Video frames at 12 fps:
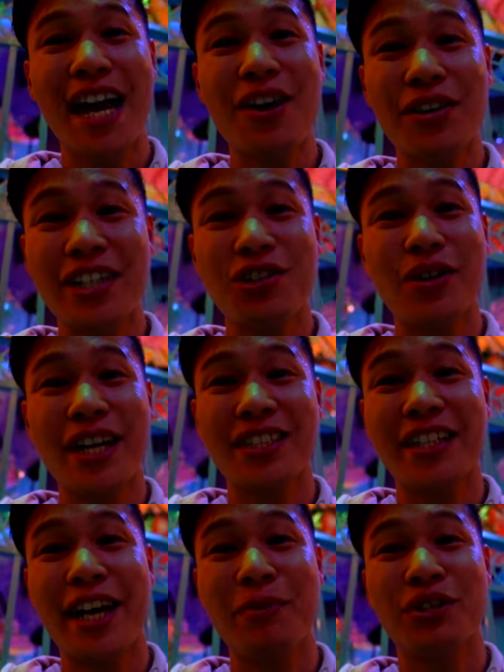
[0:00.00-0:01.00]
Our kids were
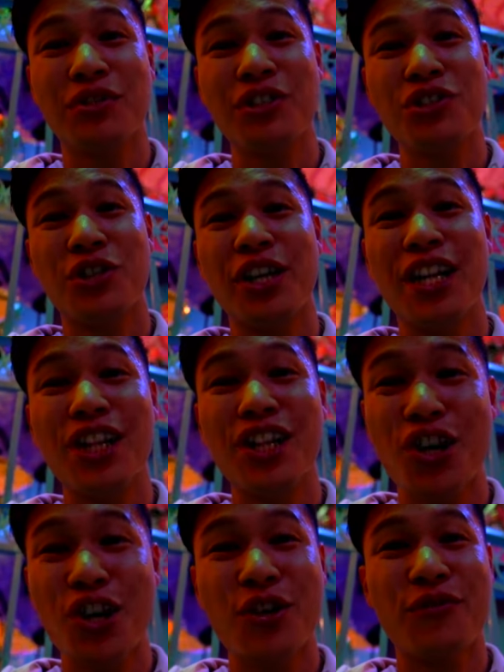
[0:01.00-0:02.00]
actually able to enjoy a
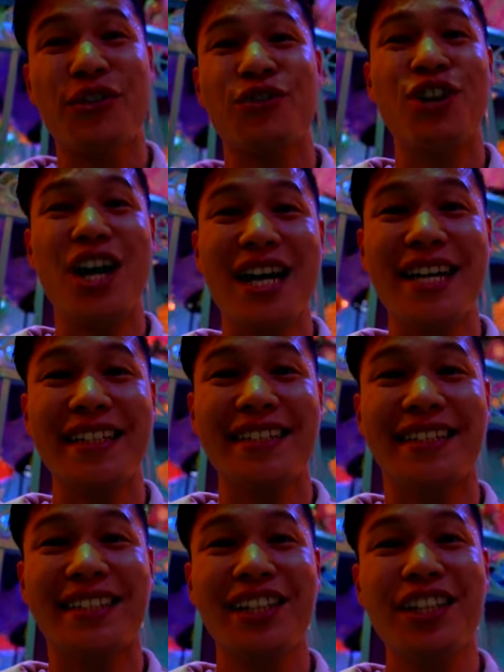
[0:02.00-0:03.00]
lot of the rides.